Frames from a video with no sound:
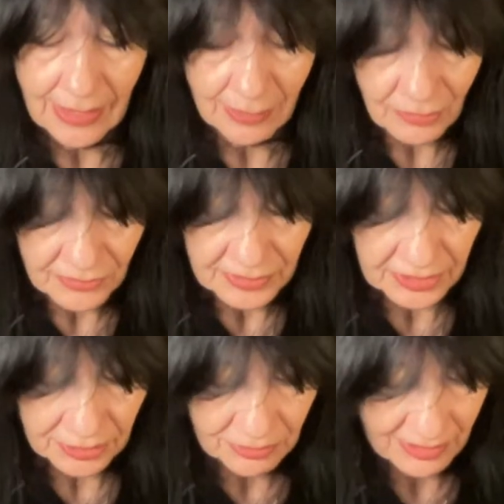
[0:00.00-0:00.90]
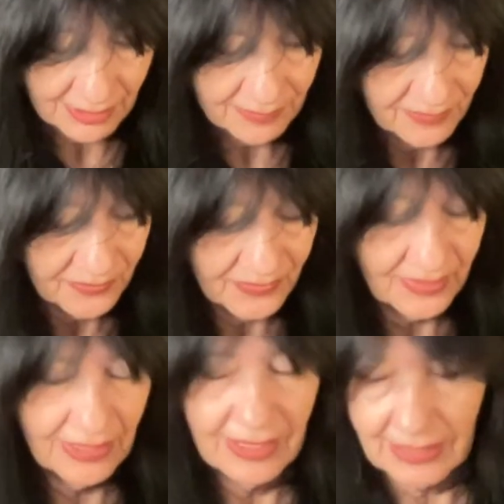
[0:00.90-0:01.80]
I'm going to
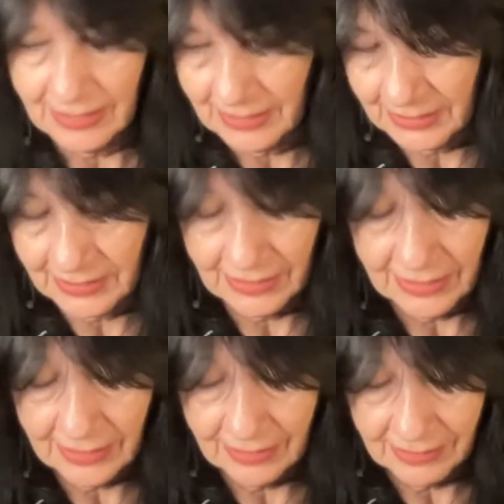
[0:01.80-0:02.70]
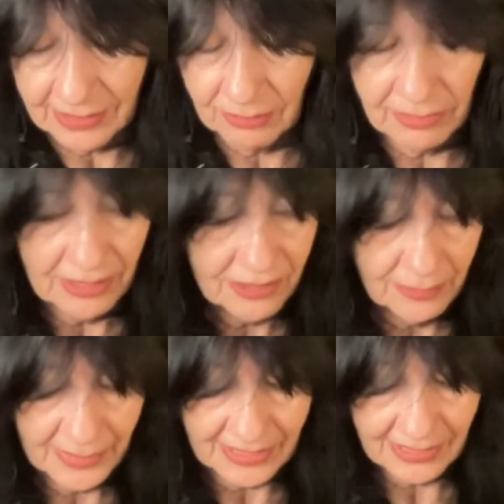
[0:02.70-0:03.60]
sing it's a
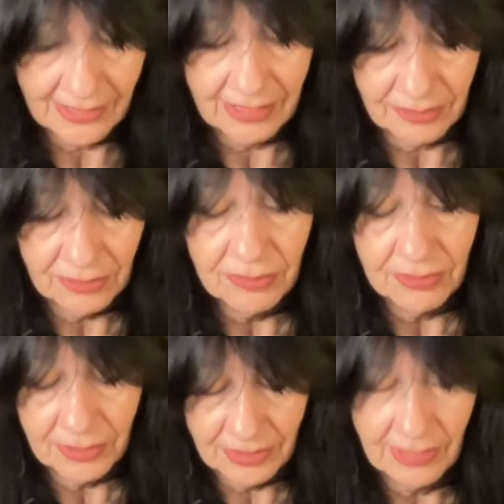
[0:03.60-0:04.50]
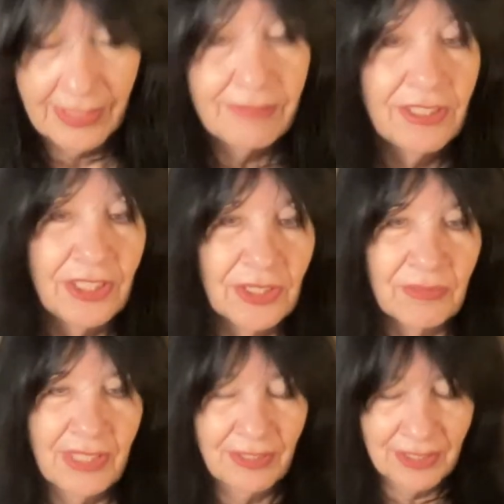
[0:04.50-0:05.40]
welcoming song. You know, I was just
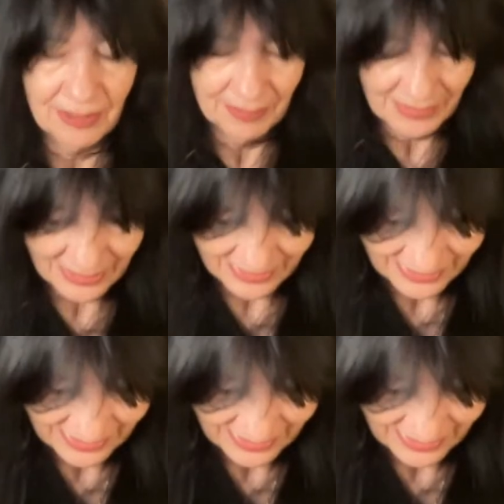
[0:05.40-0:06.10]
welcomed